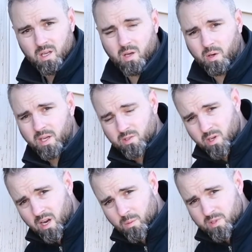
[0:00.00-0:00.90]
Okay, so
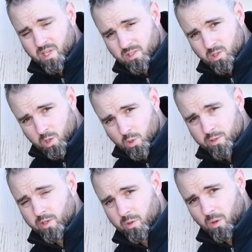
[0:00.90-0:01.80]
now that we test closed
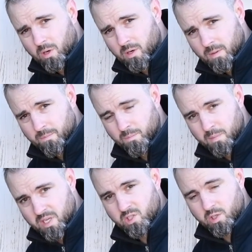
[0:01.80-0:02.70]
the door,
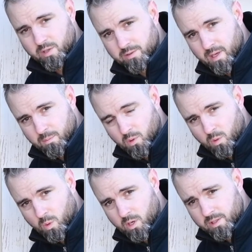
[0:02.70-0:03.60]
made sure the
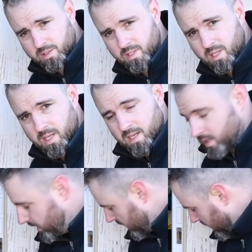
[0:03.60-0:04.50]
deadbolt worked,
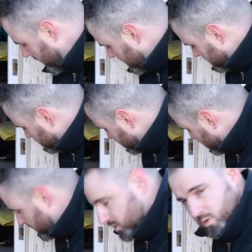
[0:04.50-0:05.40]
and
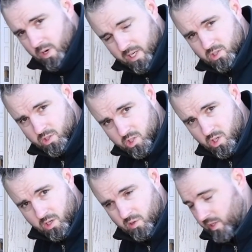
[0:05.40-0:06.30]
the door actually
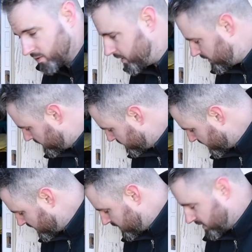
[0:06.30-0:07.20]
shut correctly,
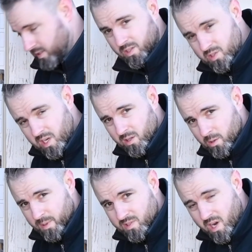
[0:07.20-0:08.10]
it does get a little
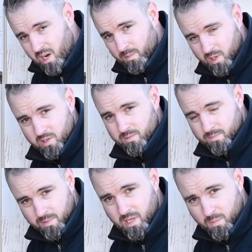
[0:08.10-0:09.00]
bit tighter, because
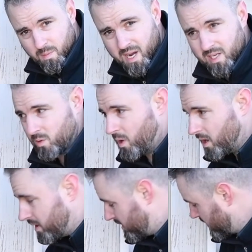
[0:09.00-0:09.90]
keep in mind you are